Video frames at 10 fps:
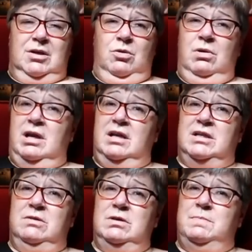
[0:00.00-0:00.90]
All I
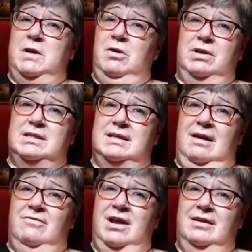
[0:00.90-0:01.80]
can do is be honest,
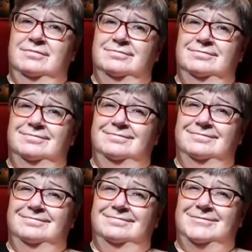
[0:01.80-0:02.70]
Governor.
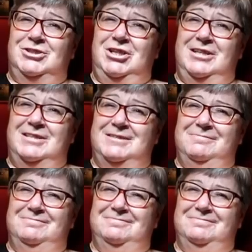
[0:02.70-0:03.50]
Cheers.